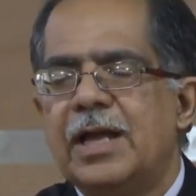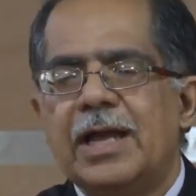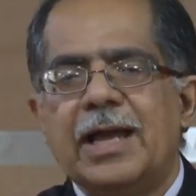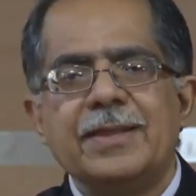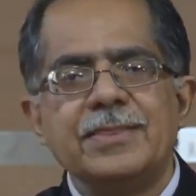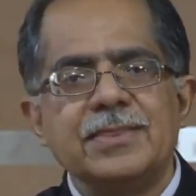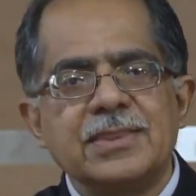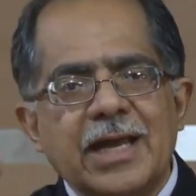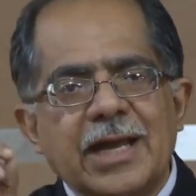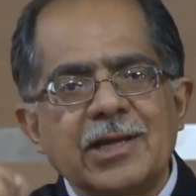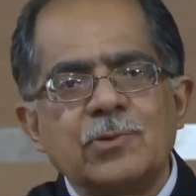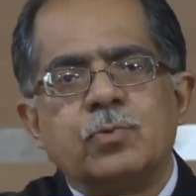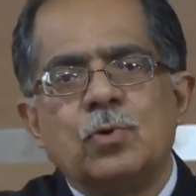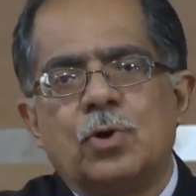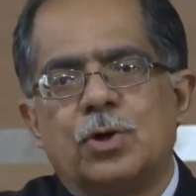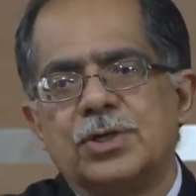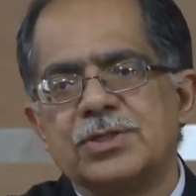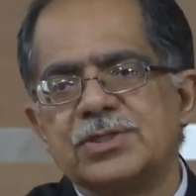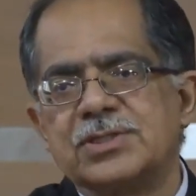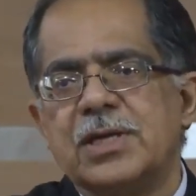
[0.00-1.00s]
And that
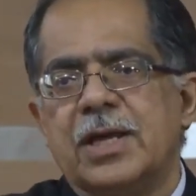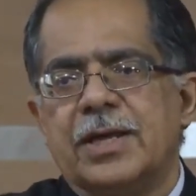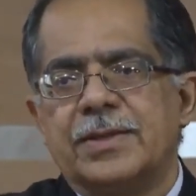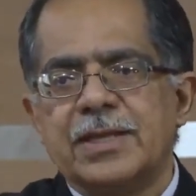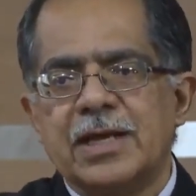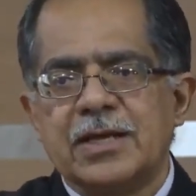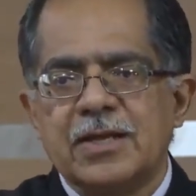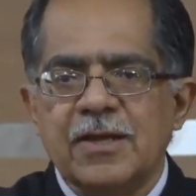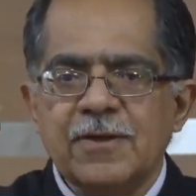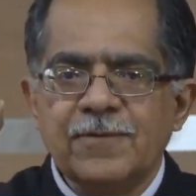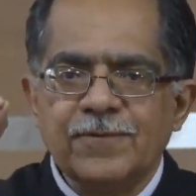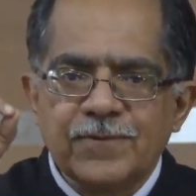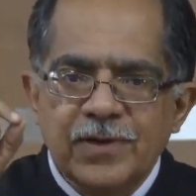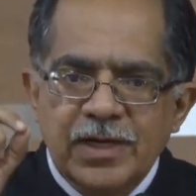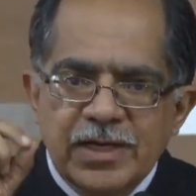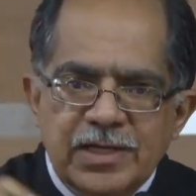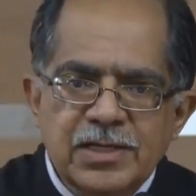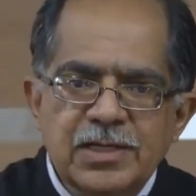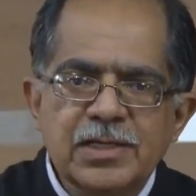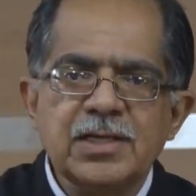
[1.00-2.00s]
was that if
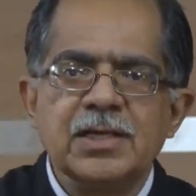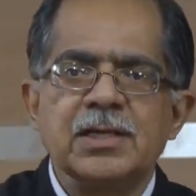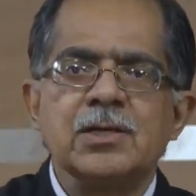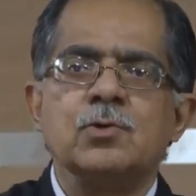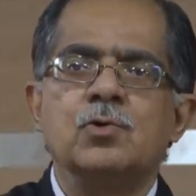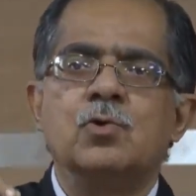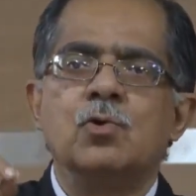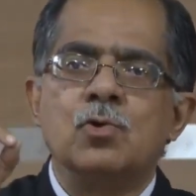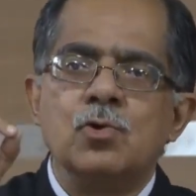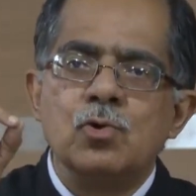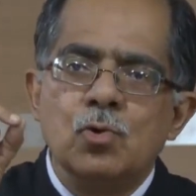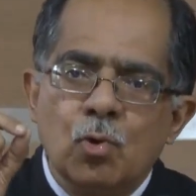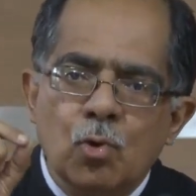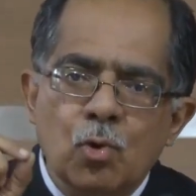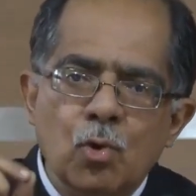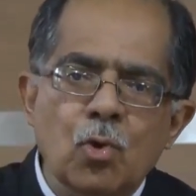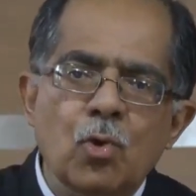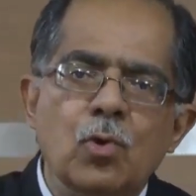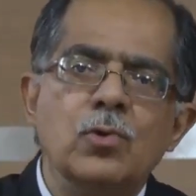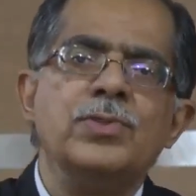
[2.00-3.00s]
India could
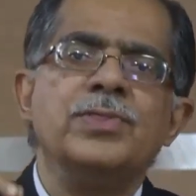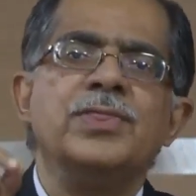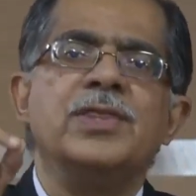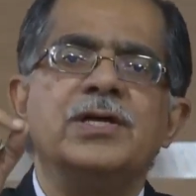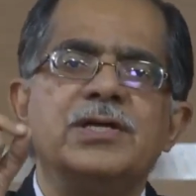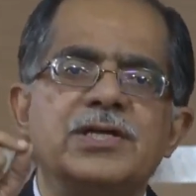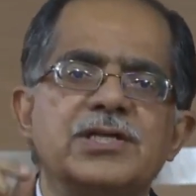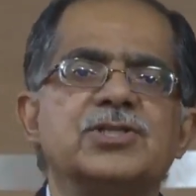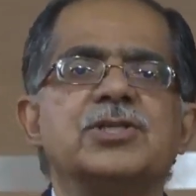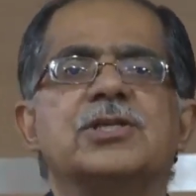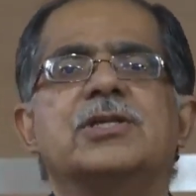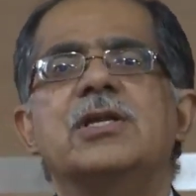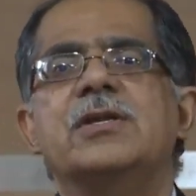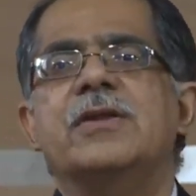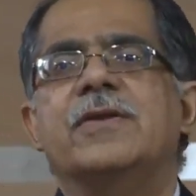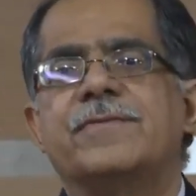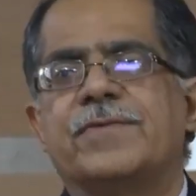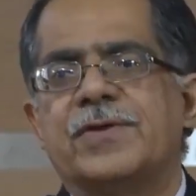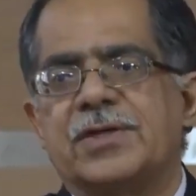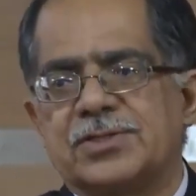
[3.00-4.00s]
own the digital
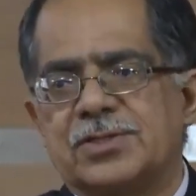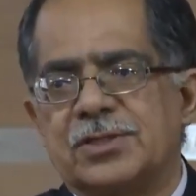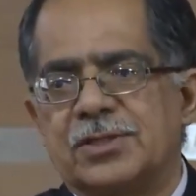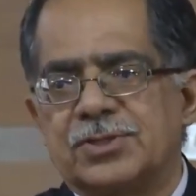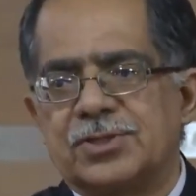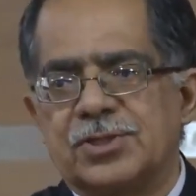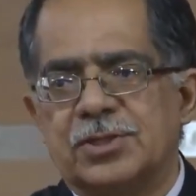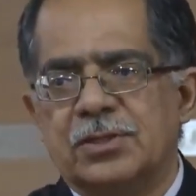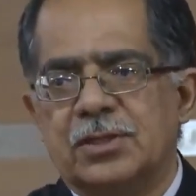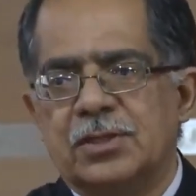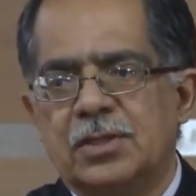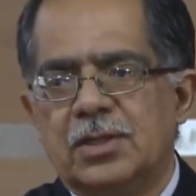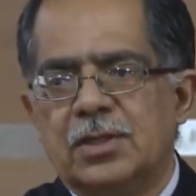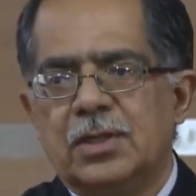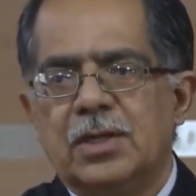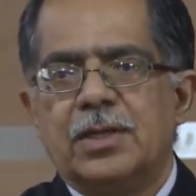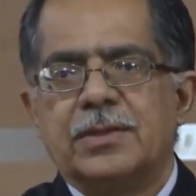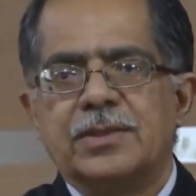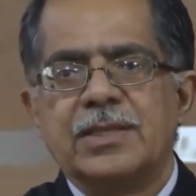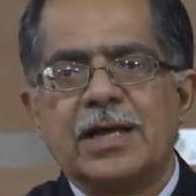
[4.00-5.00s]
infrastructure
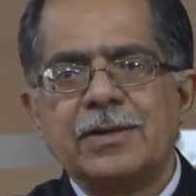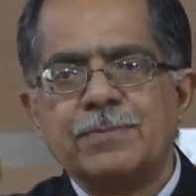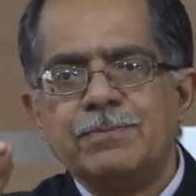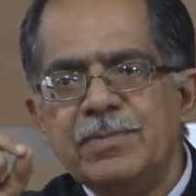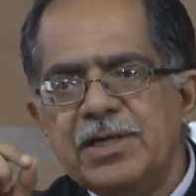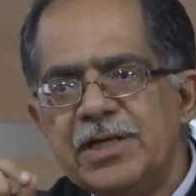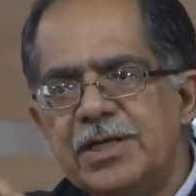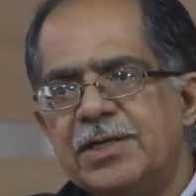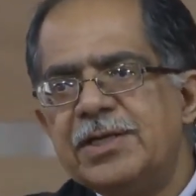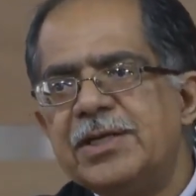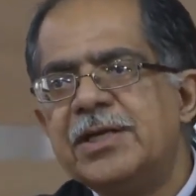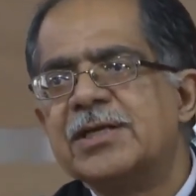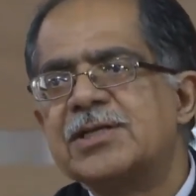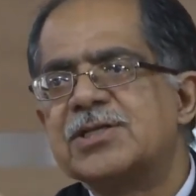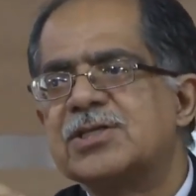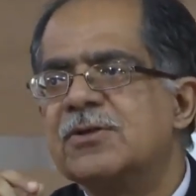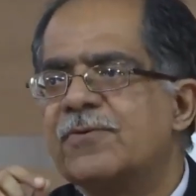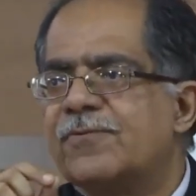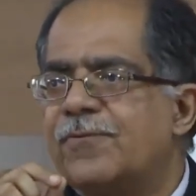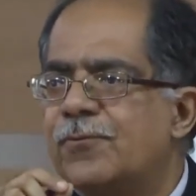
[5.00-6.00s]
that
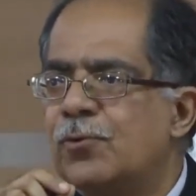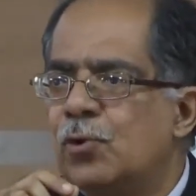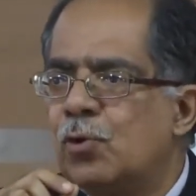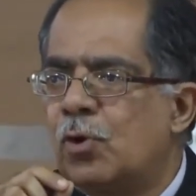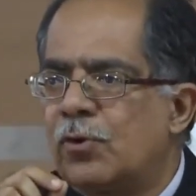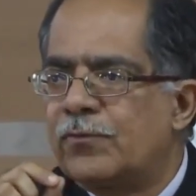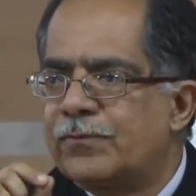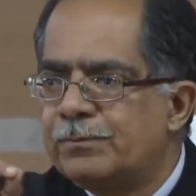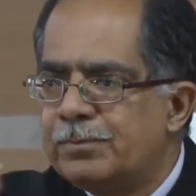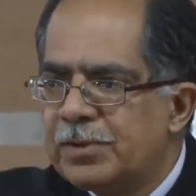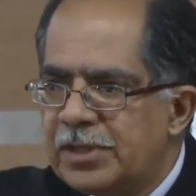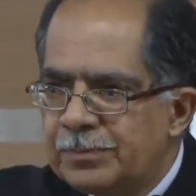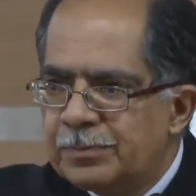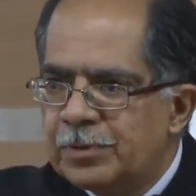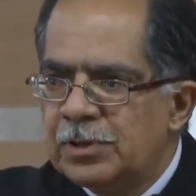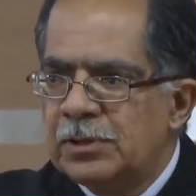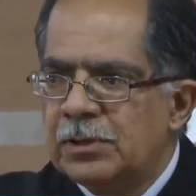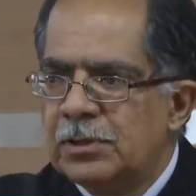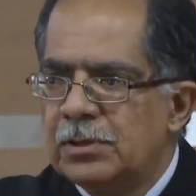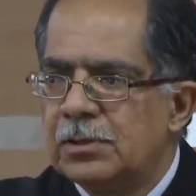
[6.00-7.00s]
mediates the flow of
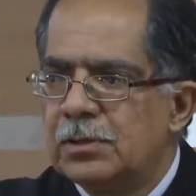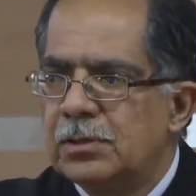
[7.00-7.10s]
people,